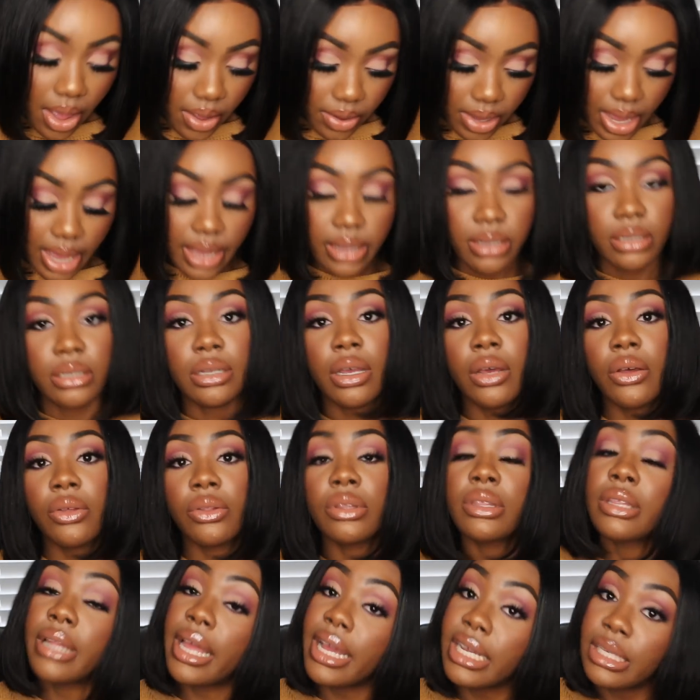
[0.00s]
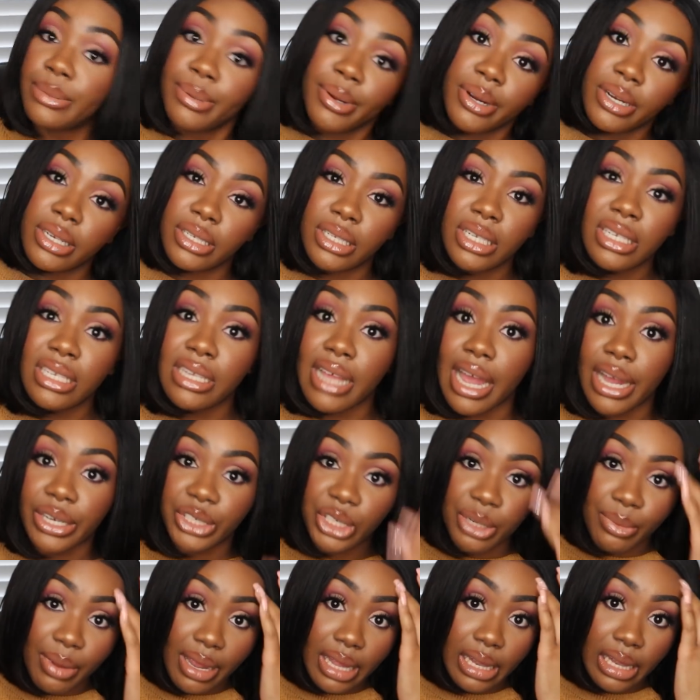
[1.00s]
Okay, so next purse. This is
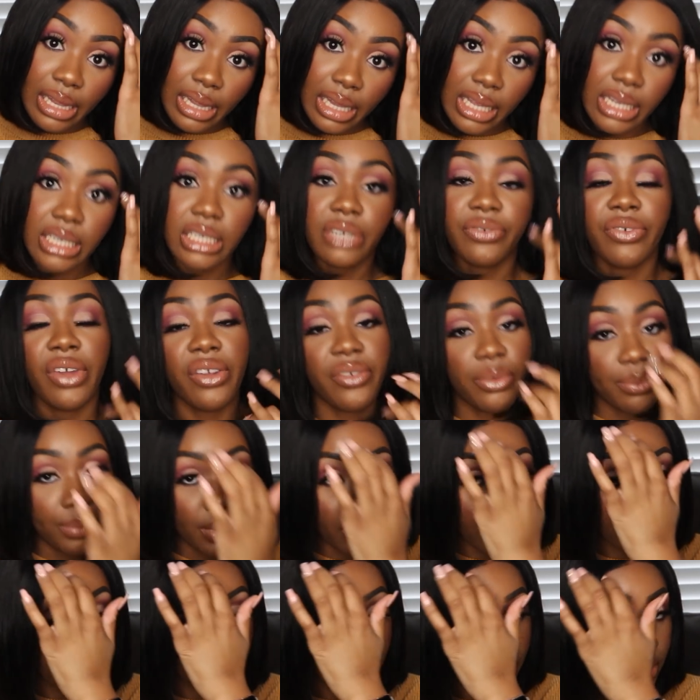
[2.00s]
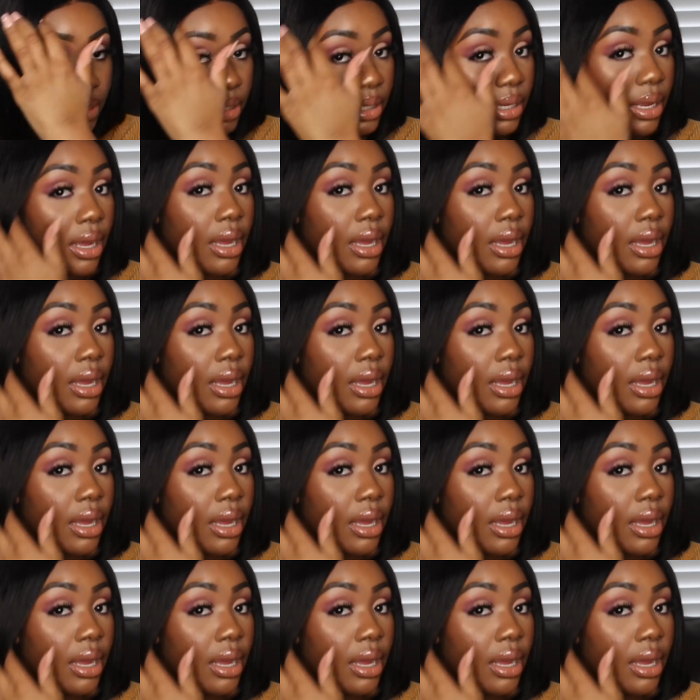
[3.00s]
actually my least favorite purse.